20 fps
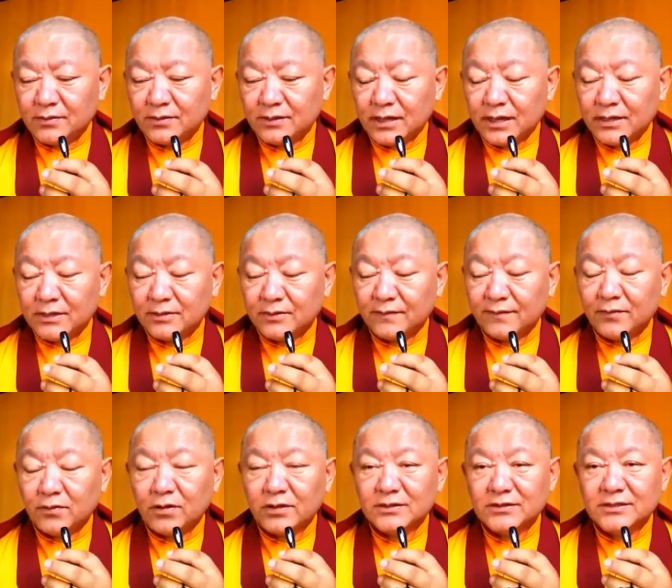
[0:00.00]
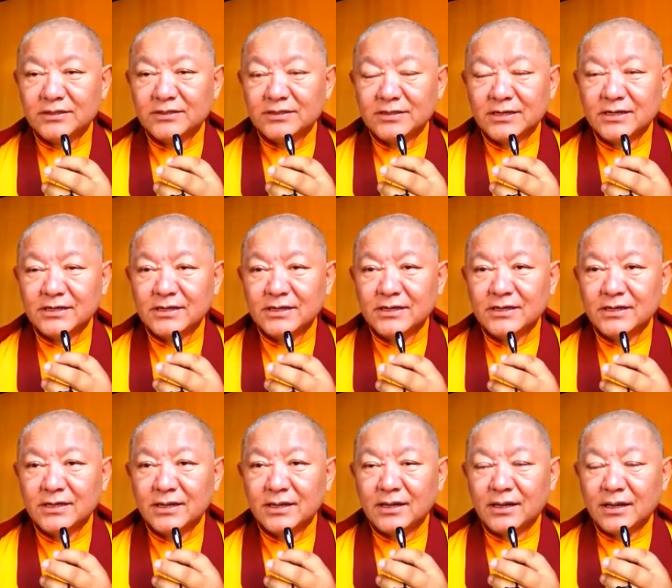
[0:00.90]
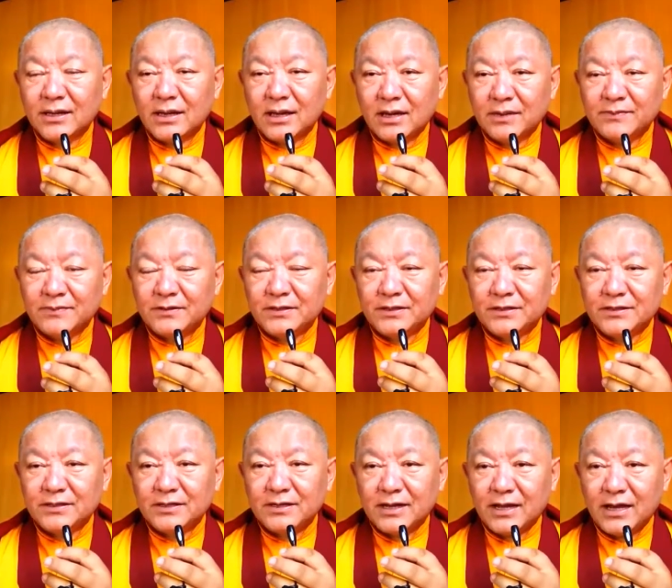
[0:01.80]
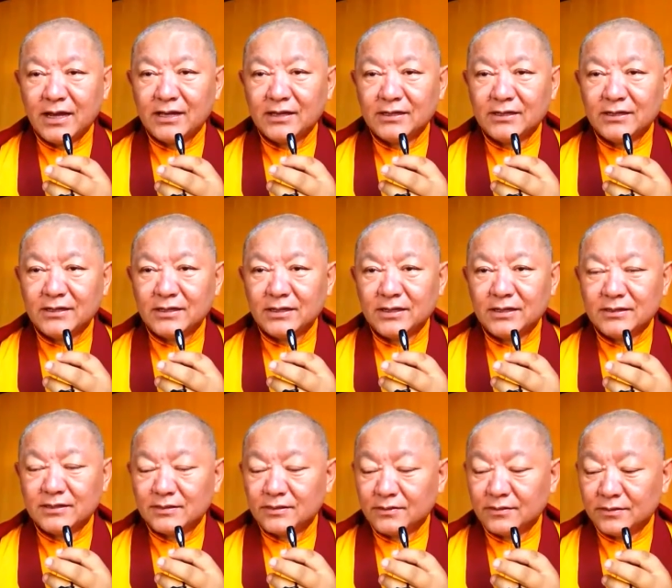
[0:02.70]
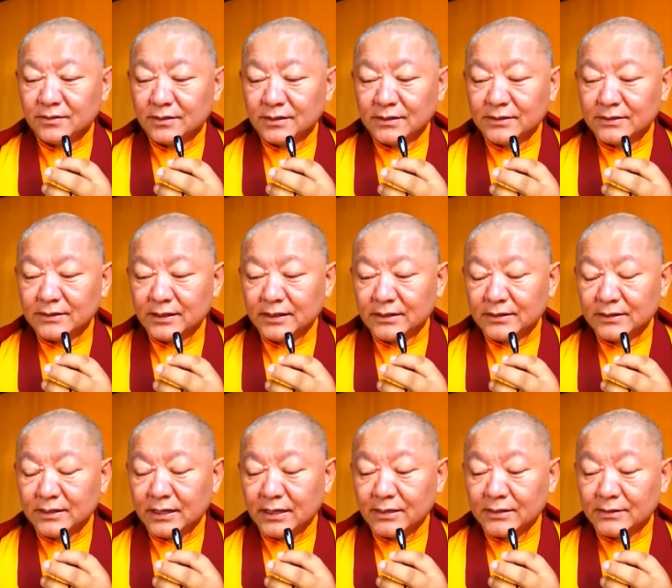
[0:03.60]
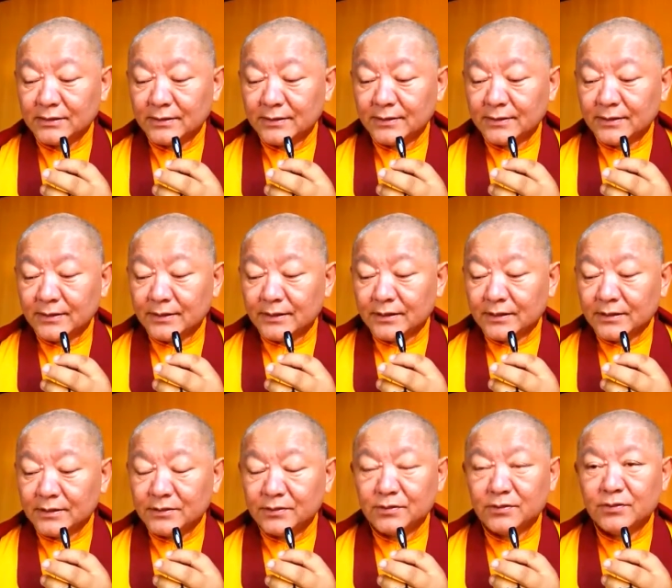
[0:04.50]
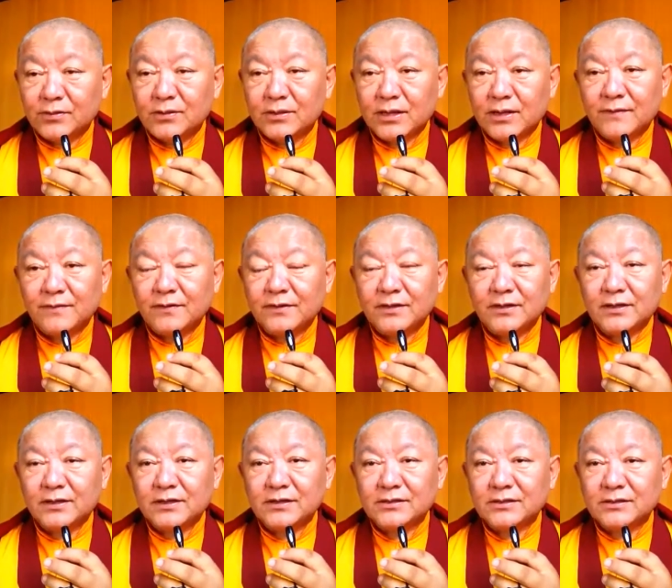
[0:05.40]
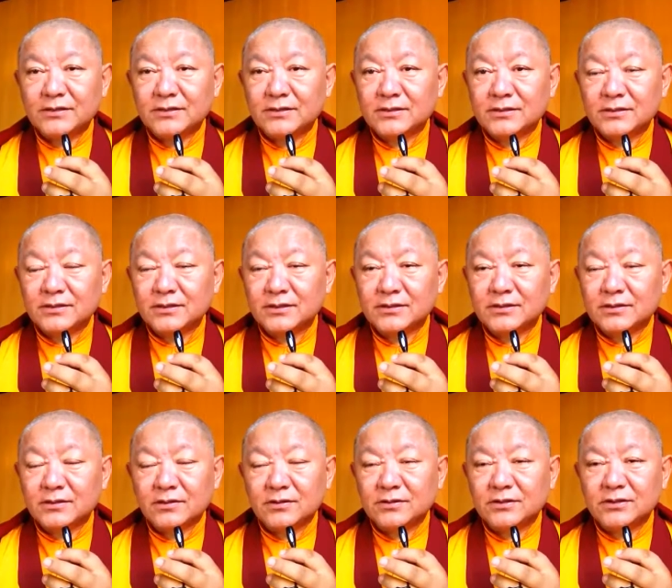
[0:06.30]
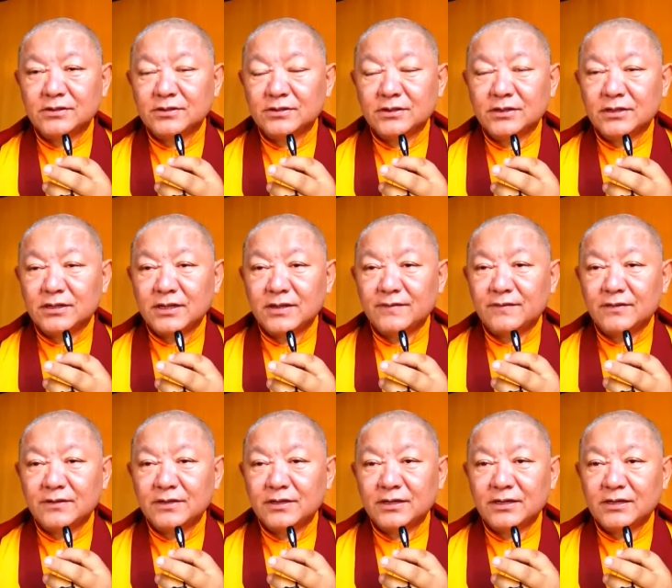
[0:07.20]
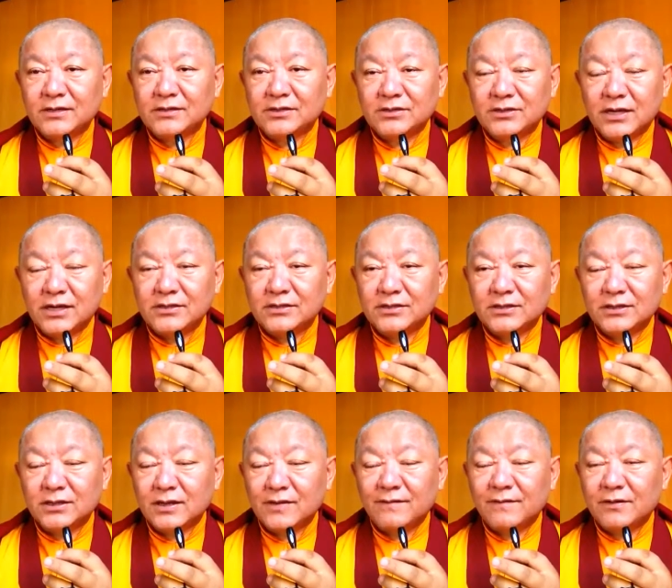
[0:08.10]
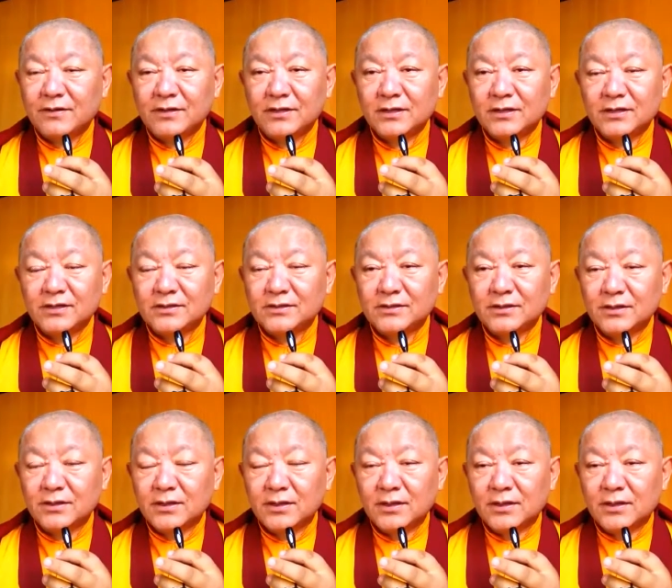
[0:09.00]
kind of consistently upset and angry and, things like that? So everything is conditional, everything is changing, everything is